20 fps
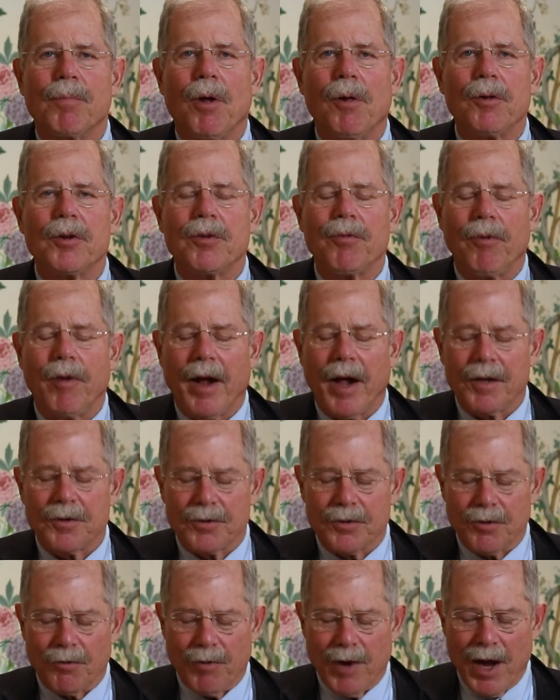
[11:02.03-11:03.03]
Polish flats
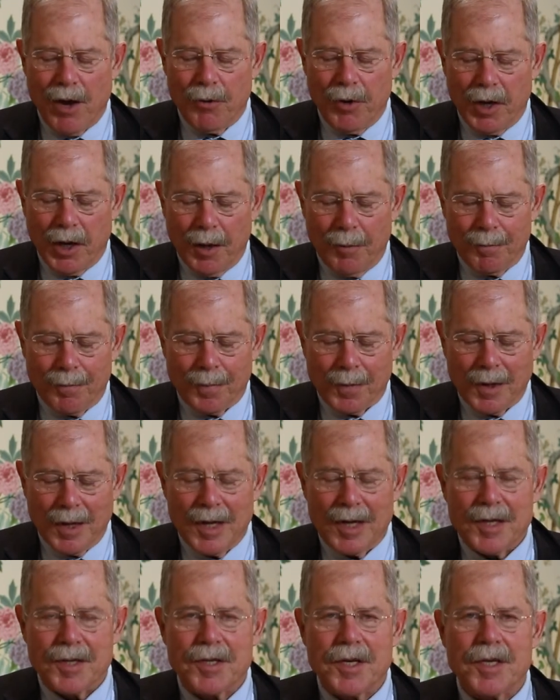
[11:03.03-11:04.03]
surrounding it,
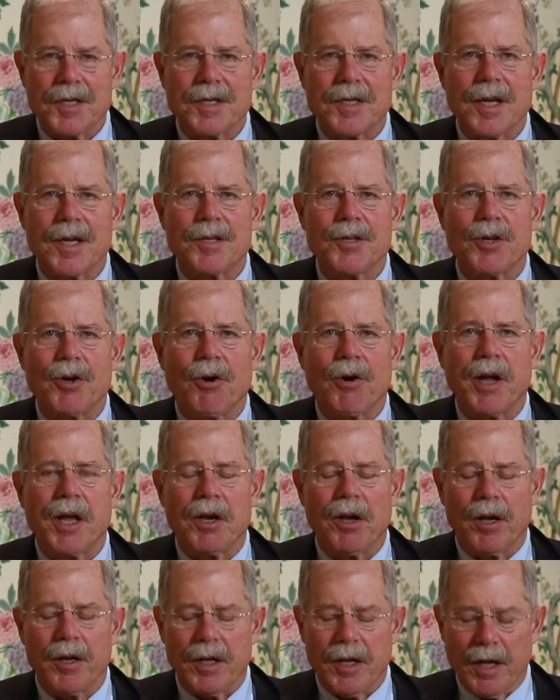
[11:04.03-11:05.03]
just as the
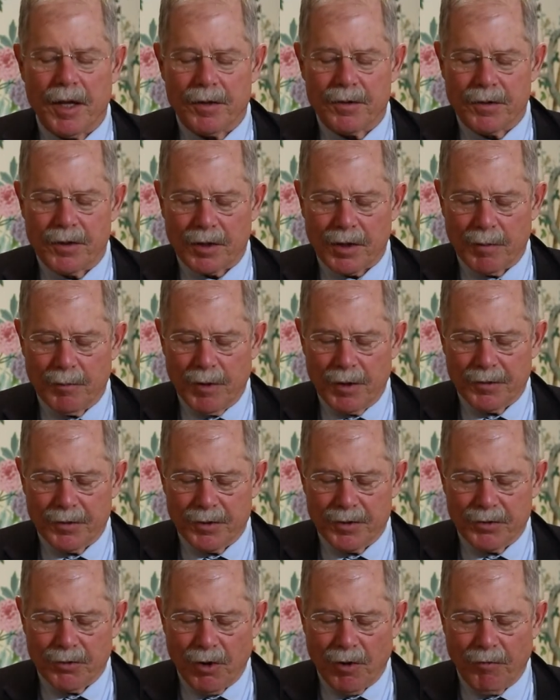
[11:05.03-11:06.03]
Oriental needs the commercial
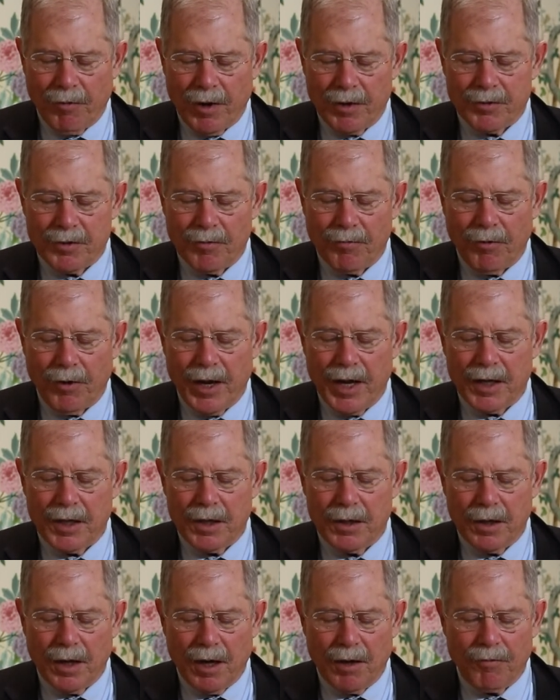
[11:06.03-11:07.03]
storefronts that flank
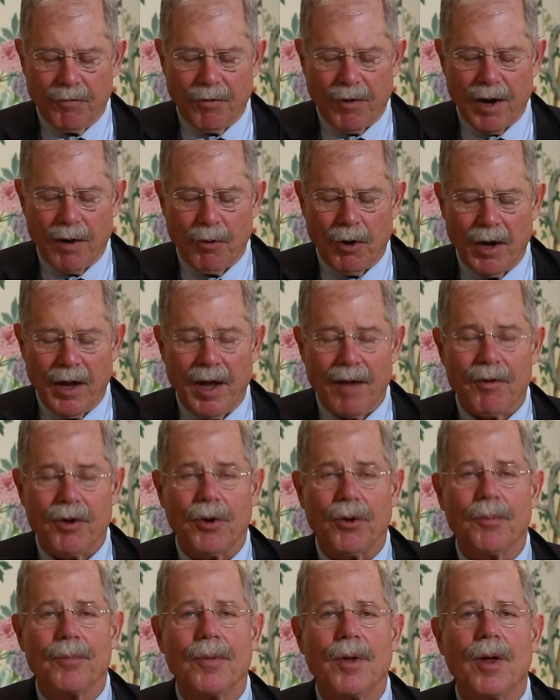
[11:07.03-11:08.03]
it on Farwell
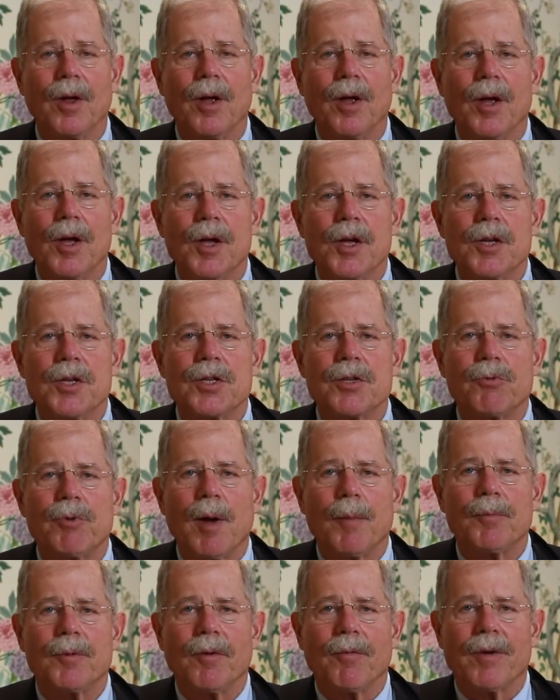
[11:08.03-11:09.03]
Avenue.
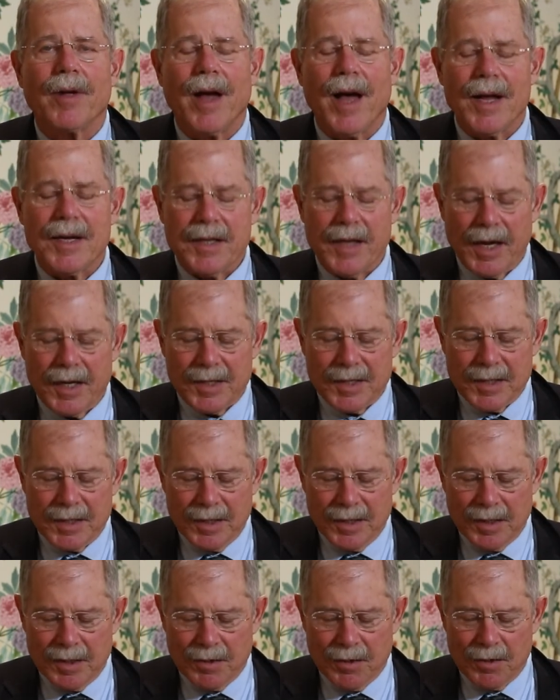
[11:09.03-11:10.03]
Stripped of context,
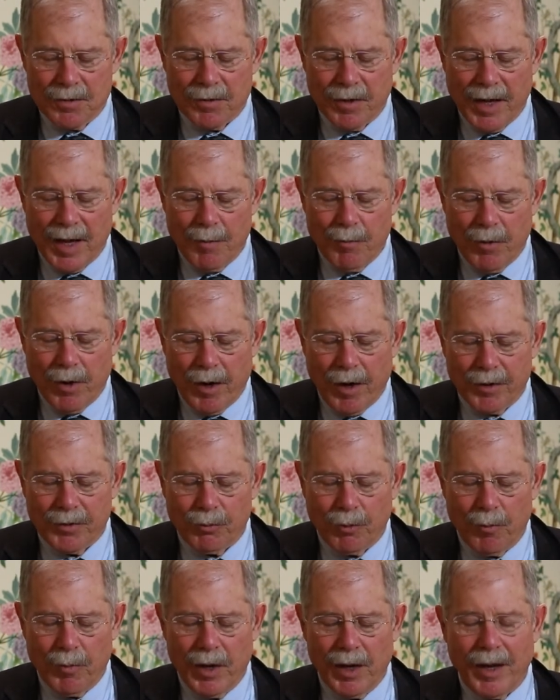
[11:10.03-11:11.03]
those landmarks
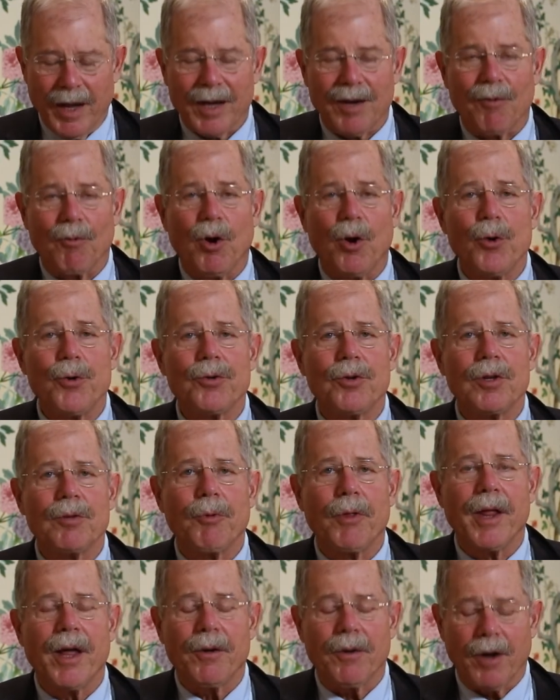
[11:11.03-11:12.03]
would be like roses
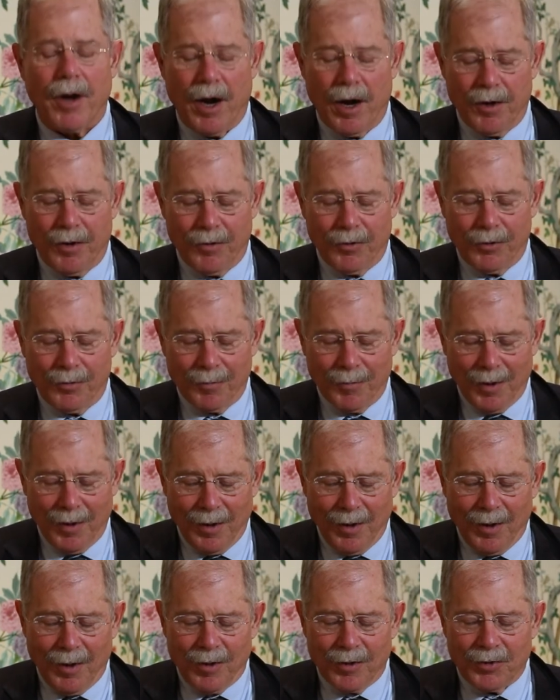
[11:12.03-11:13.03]
without gardens,
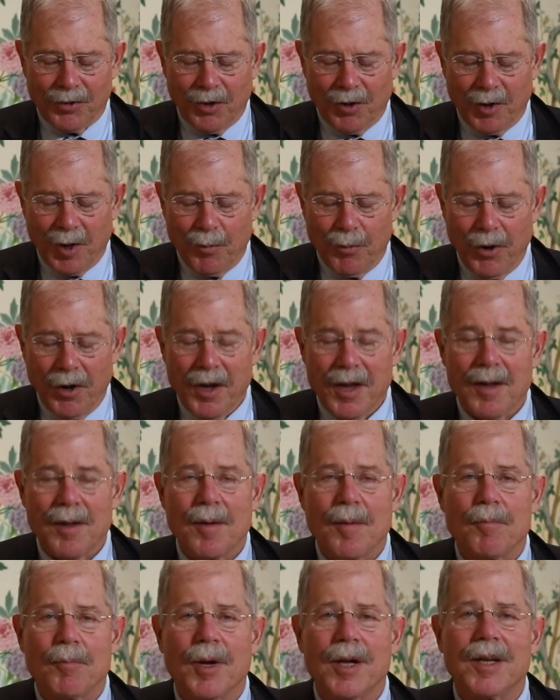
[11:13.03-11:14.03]
certainly pretty,
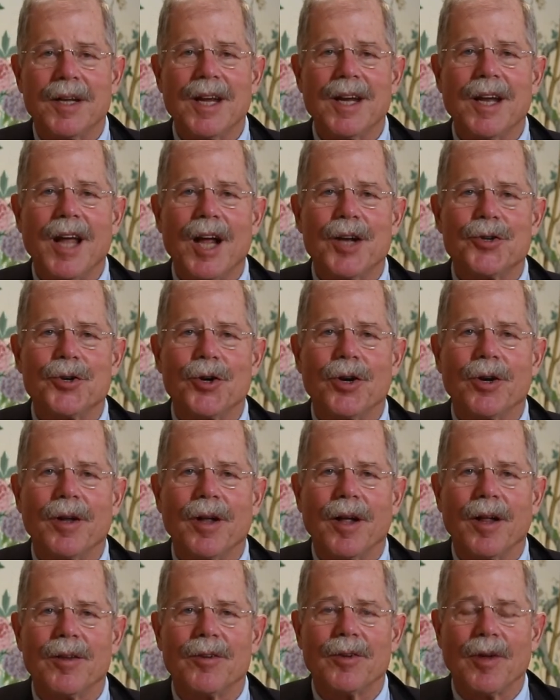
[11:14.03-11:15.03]
but denatured
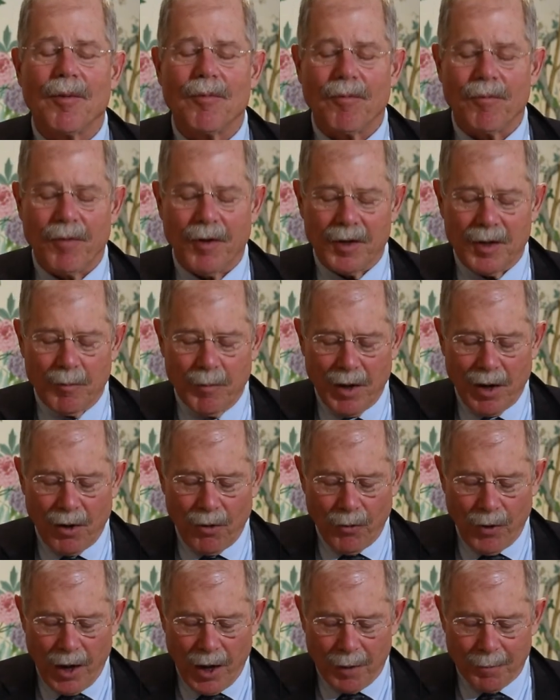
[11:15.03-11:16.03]
in some fundamental
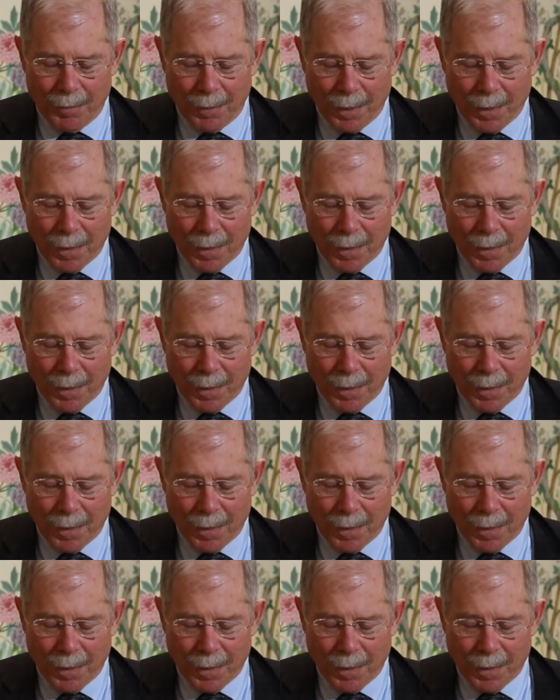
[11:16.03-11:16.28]
way.